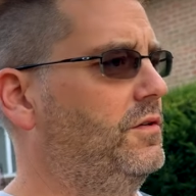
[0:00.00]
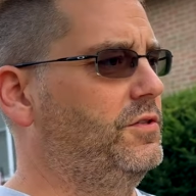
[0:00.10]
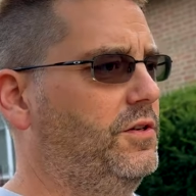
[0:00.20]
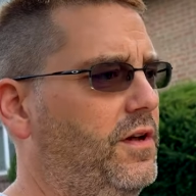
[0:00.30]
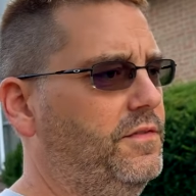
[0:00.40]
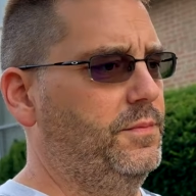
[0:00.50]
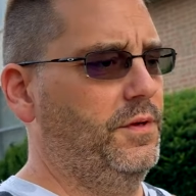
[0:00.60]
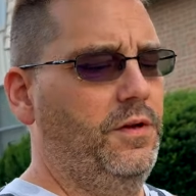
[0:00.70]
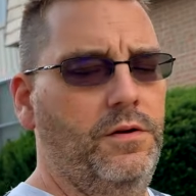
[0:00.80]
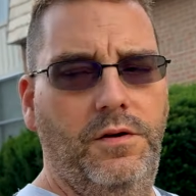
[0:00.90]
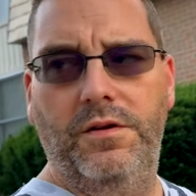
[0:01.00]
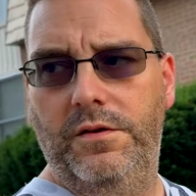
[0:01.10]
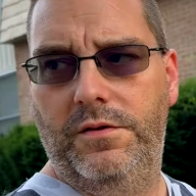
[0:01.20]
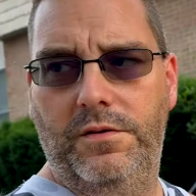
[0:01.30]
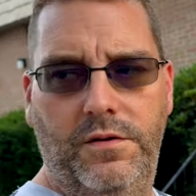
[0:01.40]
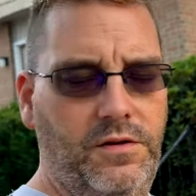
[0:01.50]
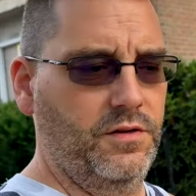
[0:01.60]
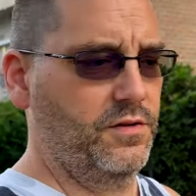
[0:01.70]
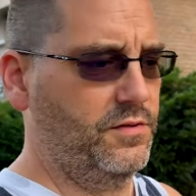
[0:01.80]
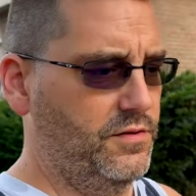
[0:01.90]
She'll have to be
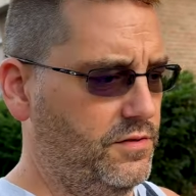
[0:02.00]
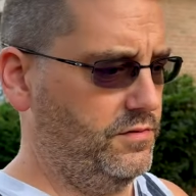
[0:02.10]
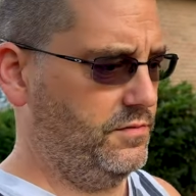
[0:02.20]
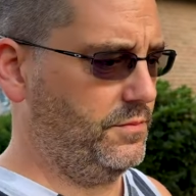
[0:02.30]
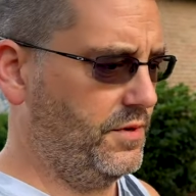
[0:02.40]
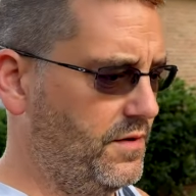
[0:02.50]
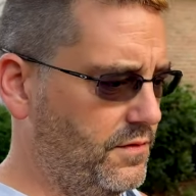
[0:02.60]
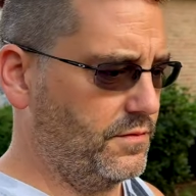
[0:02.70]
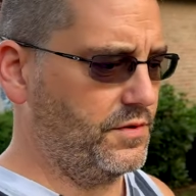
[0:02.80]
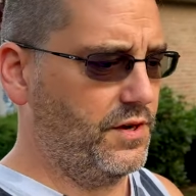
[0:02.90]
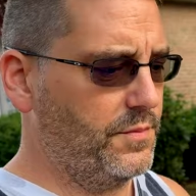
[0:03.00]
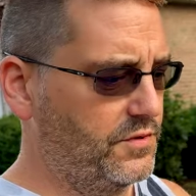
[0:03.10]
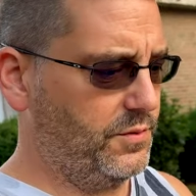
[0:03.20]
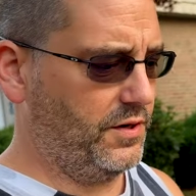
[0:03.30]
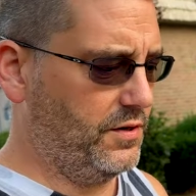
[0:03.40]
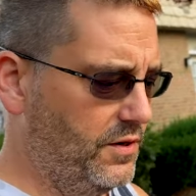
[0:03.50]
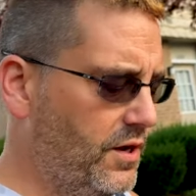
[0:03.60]
because I'm gonna have overtime this week.